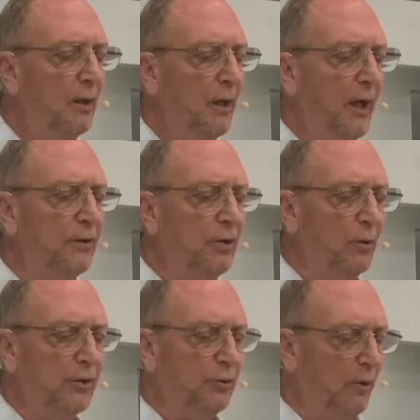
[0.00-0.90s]
And so
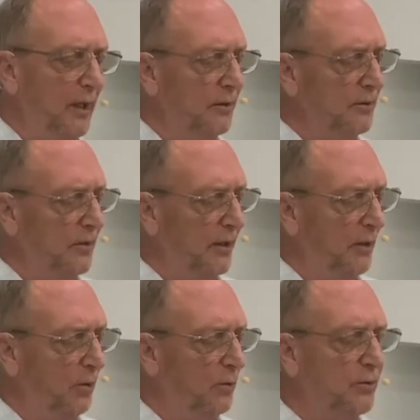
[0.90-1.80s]
it's strange that he
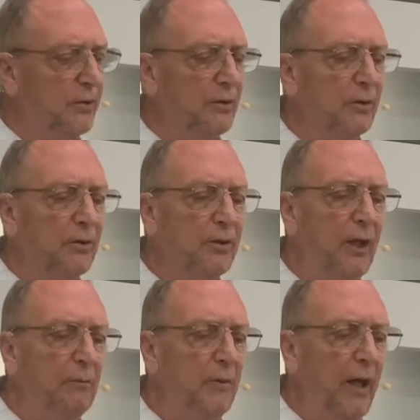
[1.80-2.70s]
holds the
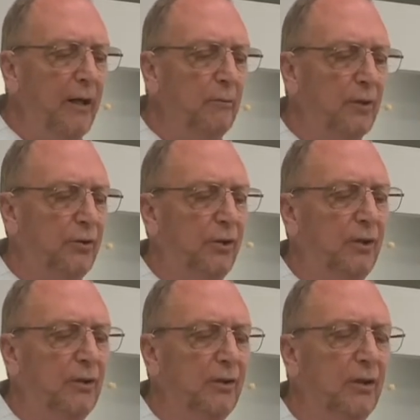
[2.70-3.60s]
same name as
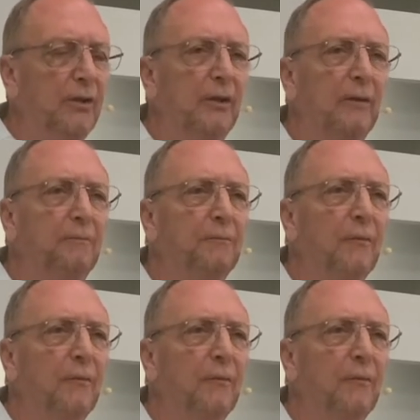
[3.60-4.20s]
Jesus, isn't it?